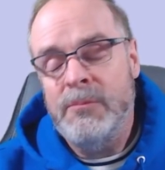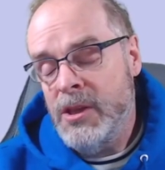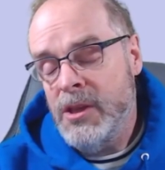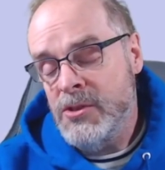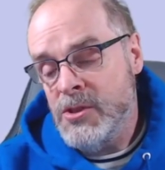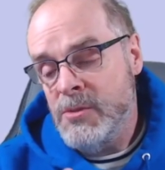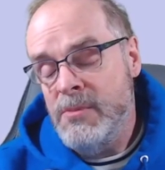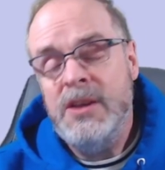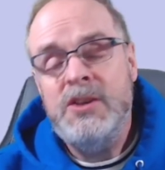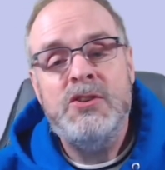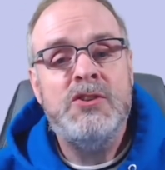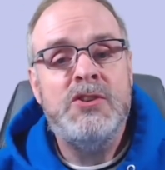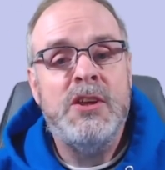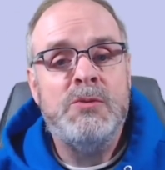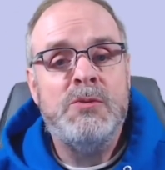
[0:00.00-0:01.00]
Because the
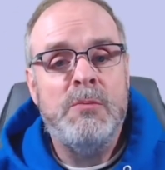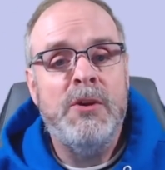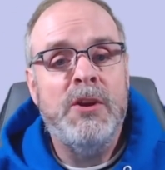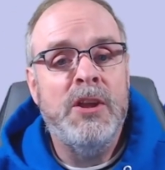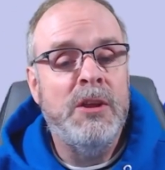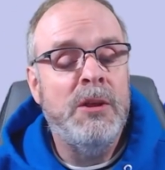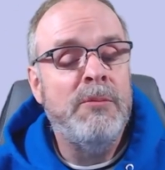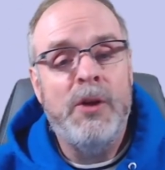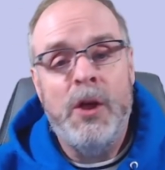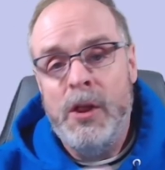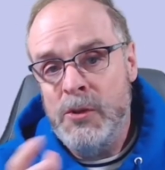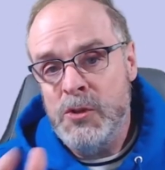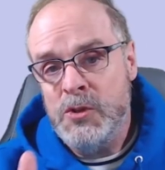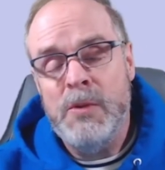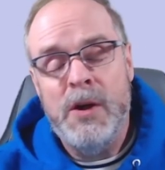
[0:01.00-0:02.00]
meshes, as we bring in all
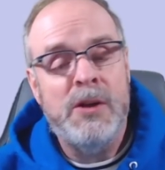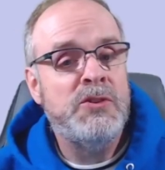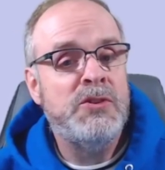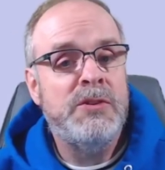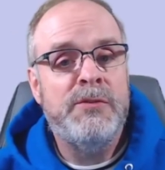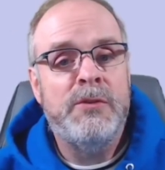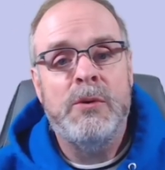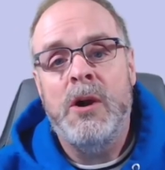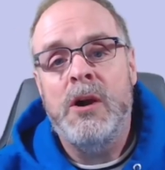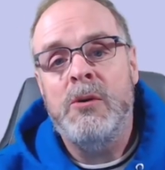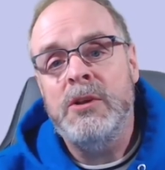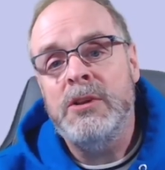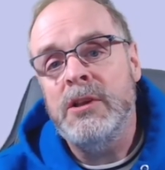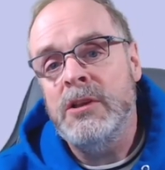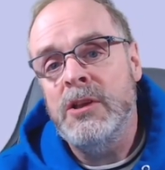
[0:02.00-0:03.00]
those models, the
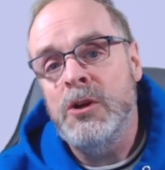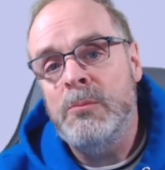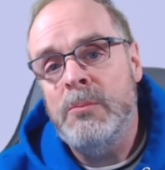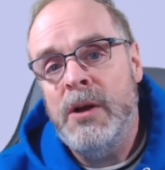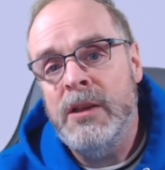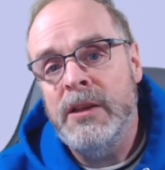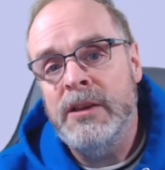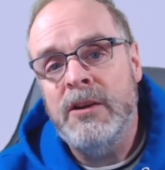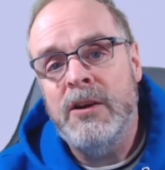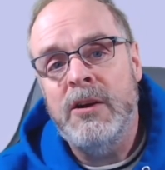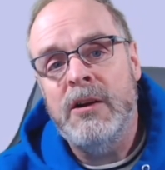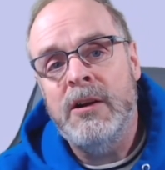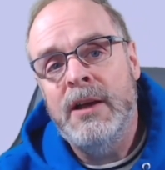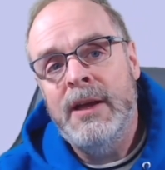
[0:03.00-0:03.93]
Ferrari, the low poly car,